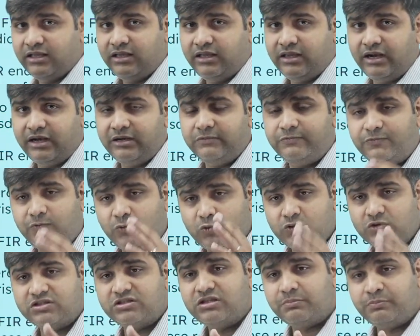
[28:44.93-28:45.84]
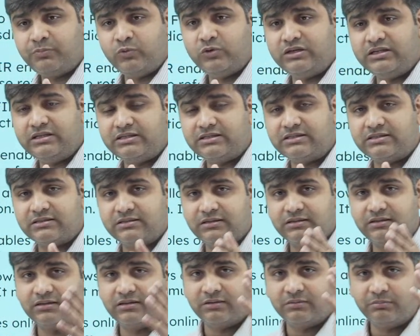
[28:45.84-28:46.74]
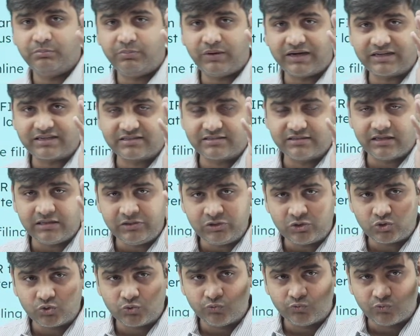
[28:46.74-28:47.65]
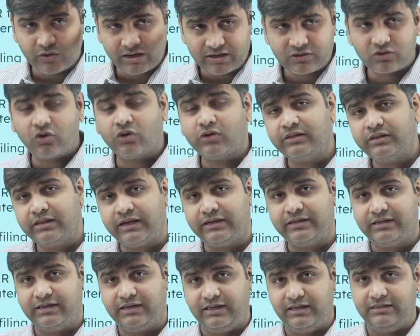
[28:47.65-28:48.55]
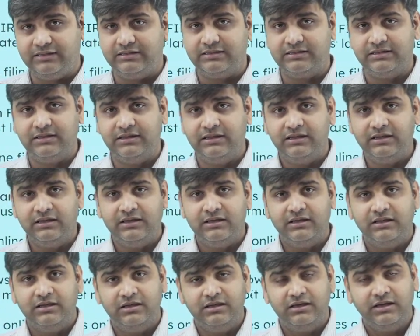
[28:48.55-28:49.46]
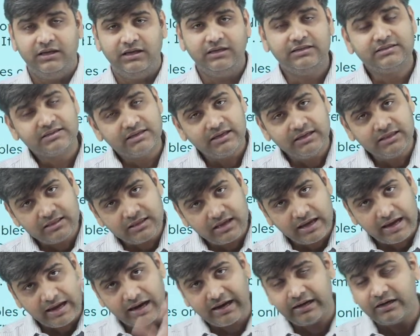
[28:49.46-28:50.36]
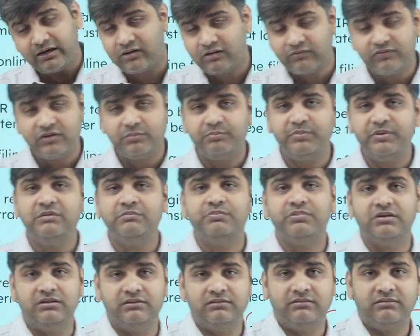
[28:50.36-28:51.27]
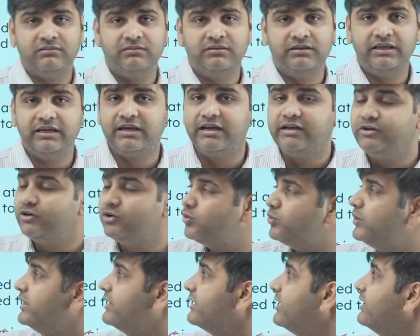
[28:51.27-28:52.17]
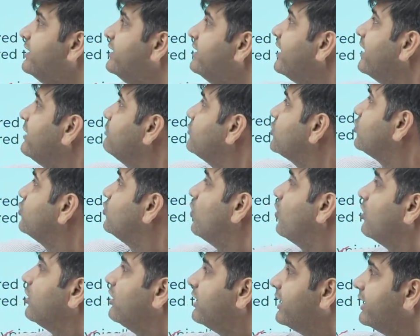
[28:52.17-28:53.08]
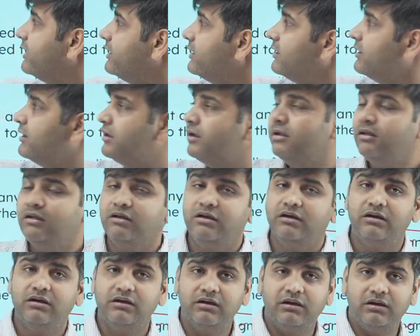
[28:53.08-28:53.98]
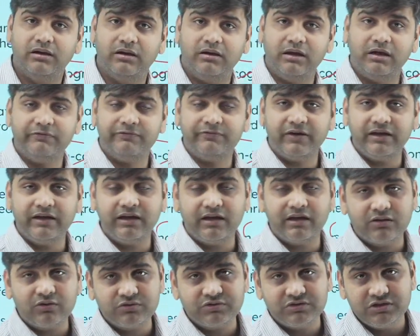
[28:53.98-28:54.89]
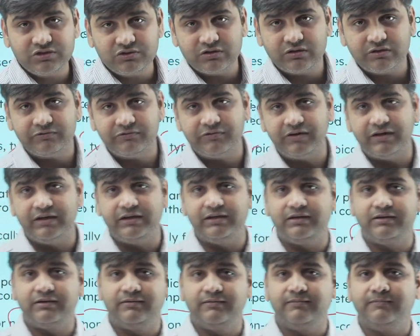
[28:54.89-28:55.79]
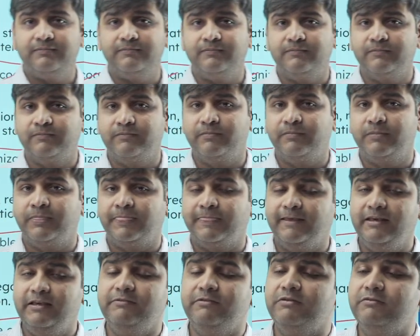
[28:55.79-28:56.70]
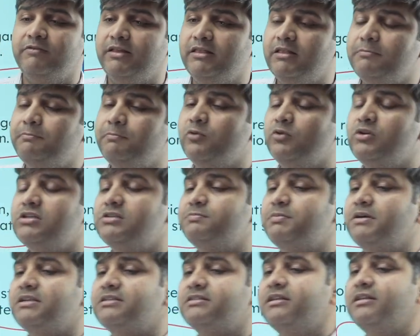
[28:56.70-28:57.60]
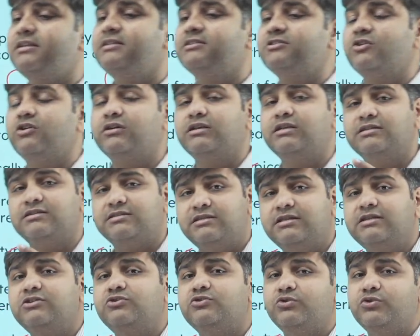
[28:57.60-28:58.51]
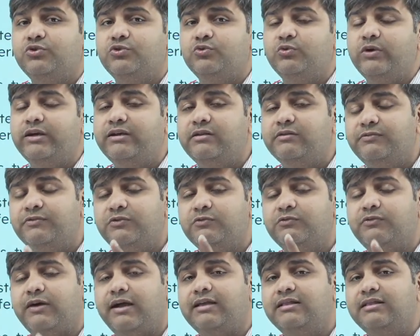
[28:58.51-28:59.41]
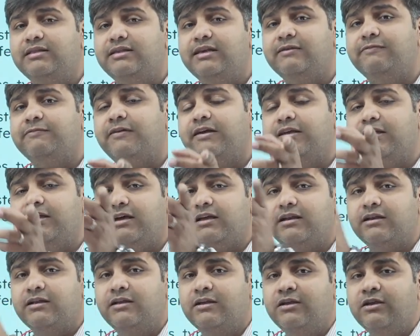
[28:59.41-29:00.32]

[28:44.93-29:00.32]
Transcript: and force the police personnel to work on that case is in the hand of the people. They can do it anytime through online FIR or zero FIR. Even when the police personnel is not listening to you, and if you file the FIR